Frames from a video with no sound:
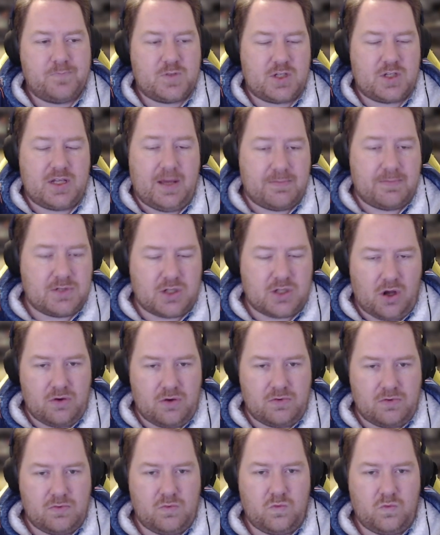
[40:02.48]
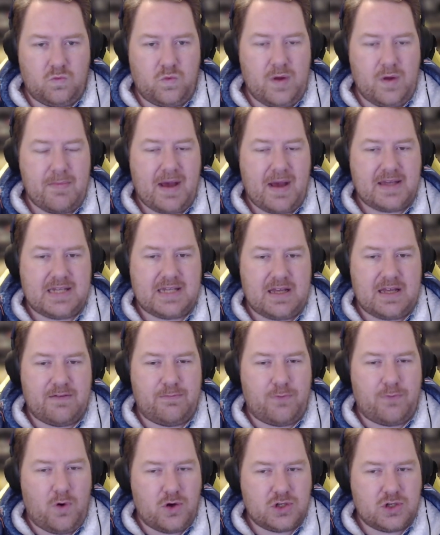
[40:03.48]
So we may see a
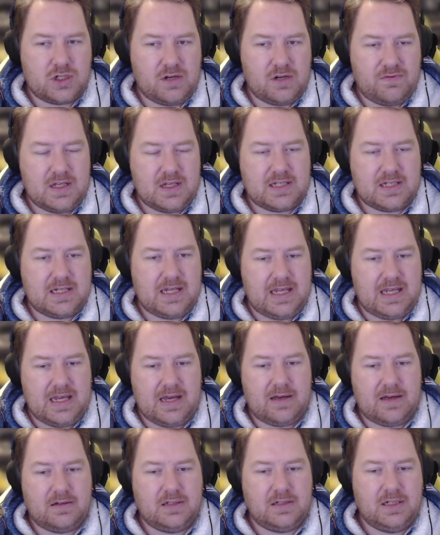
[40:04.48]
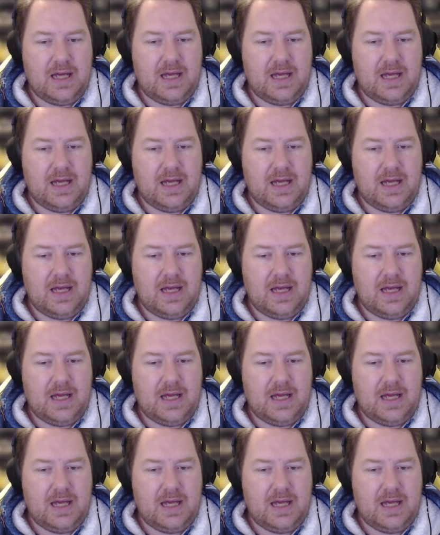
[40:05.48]
version of this here.